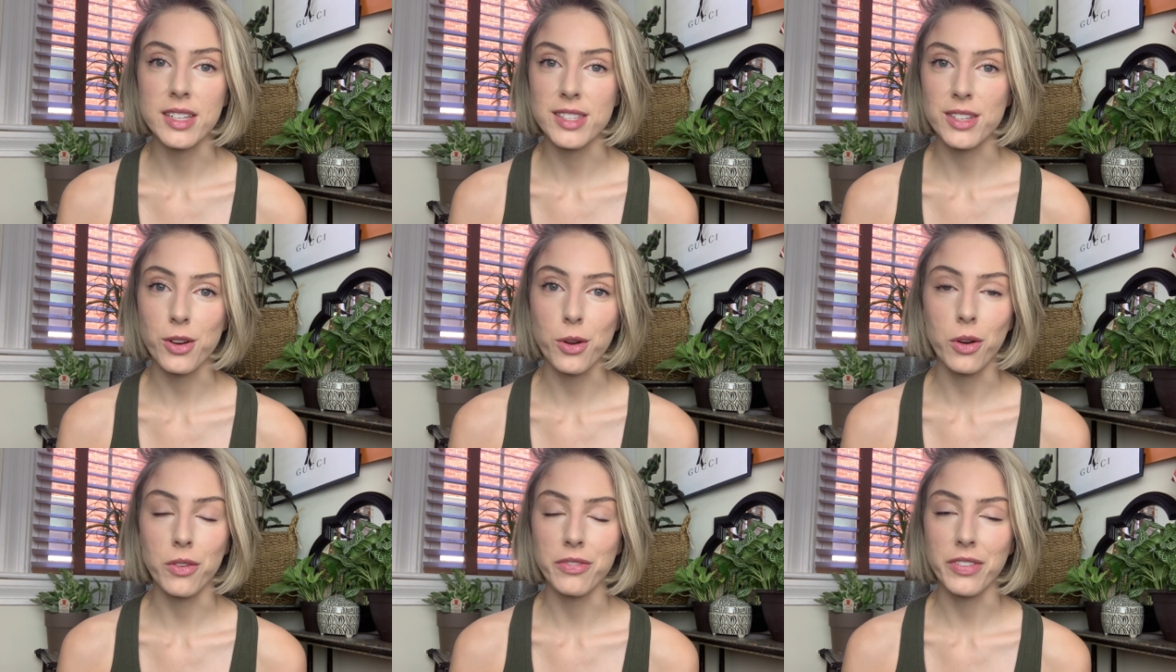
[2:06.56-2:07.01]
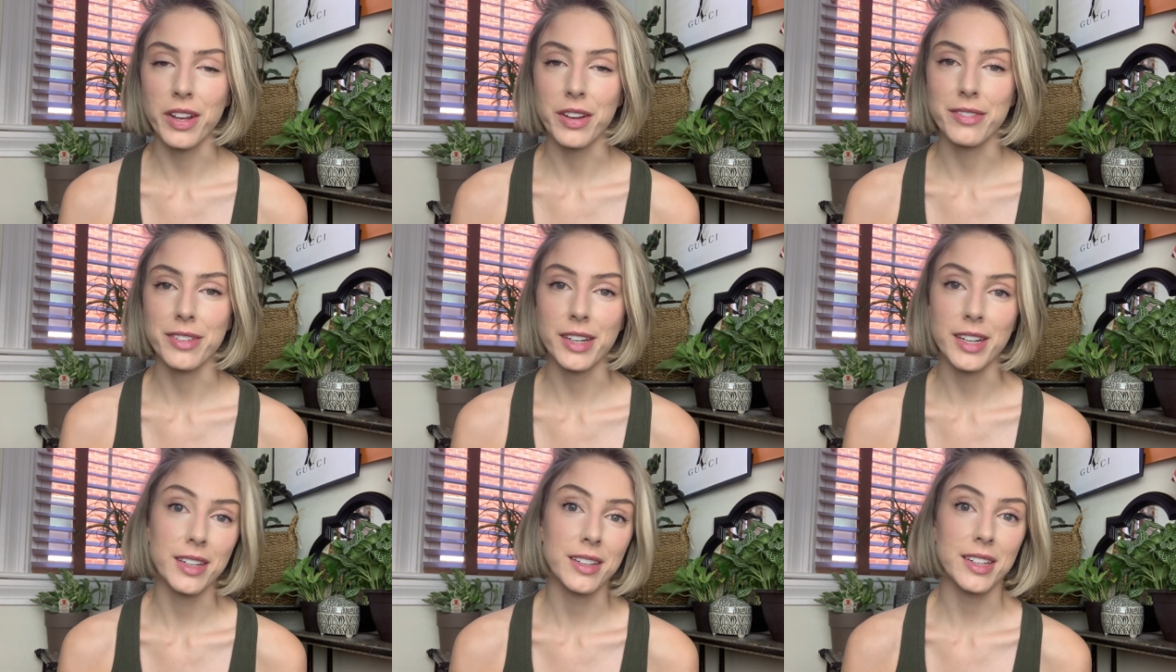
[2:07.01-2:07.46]
it's a cult
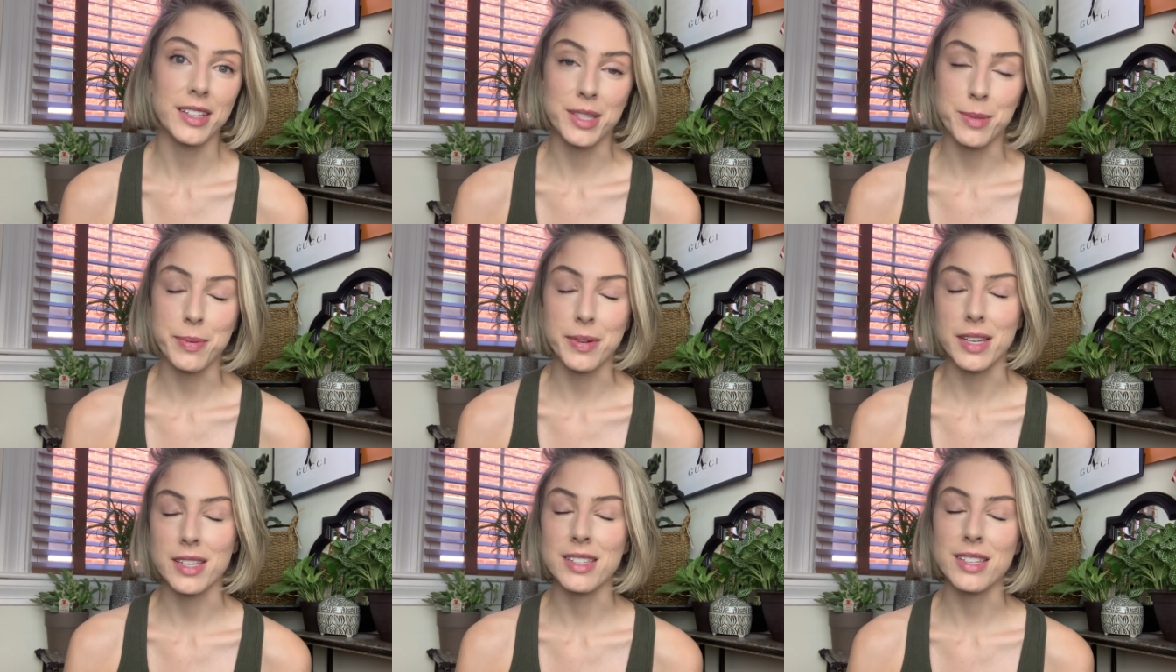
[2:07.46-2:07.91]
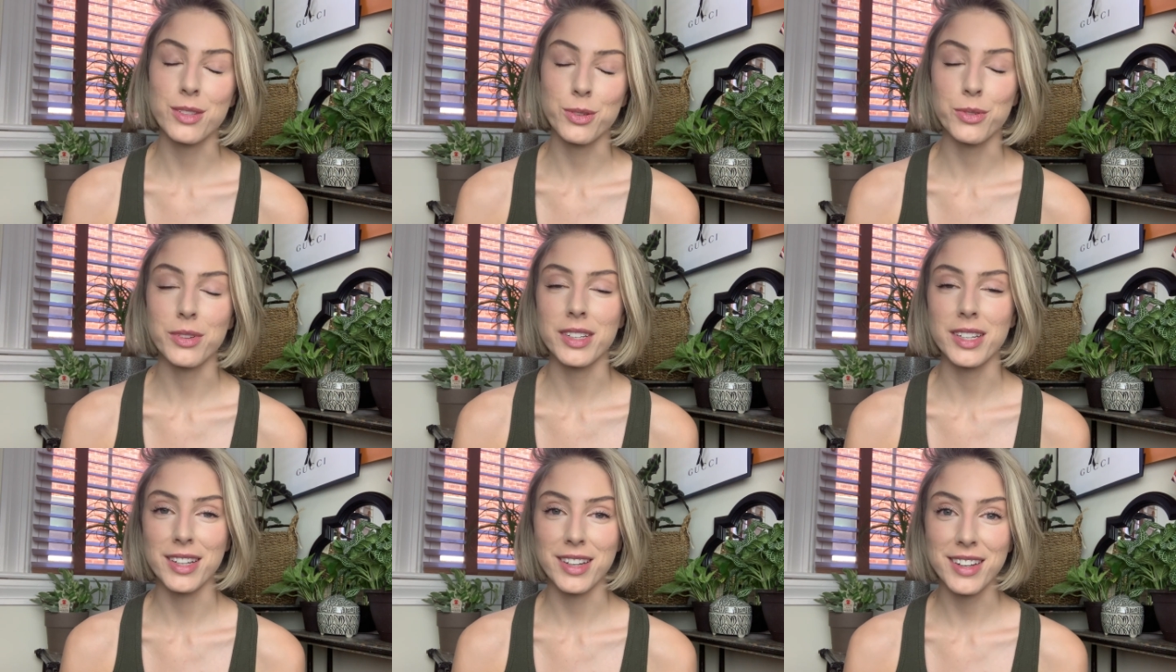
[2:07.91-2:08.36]
favorite. It's because it's
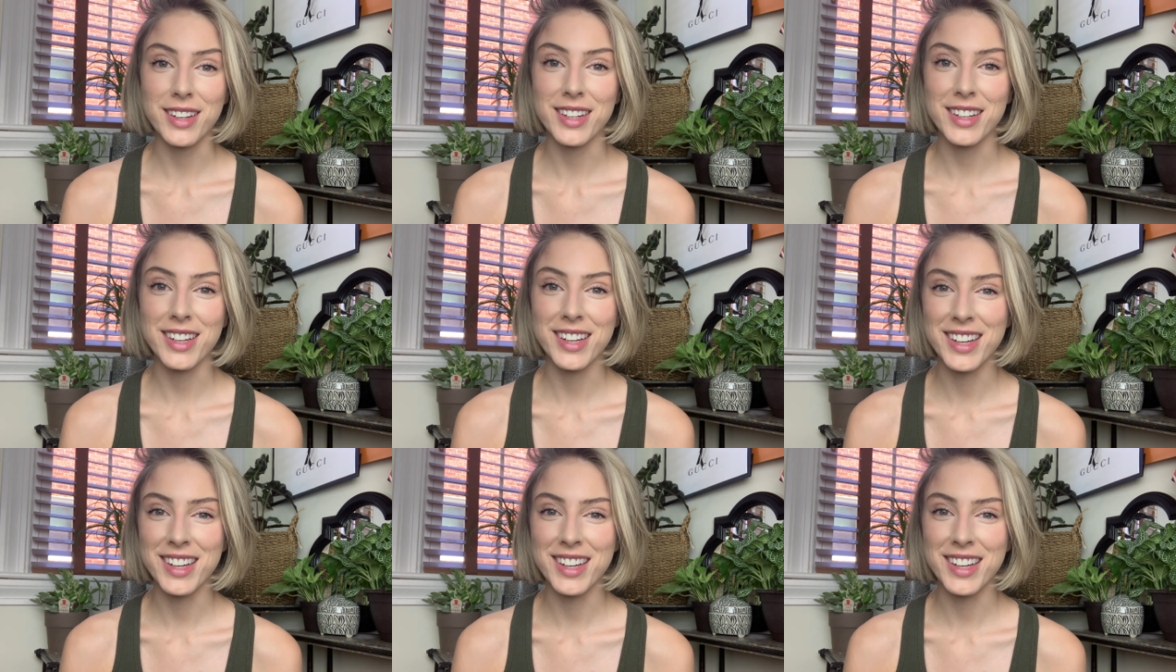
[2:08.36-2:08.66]
really good.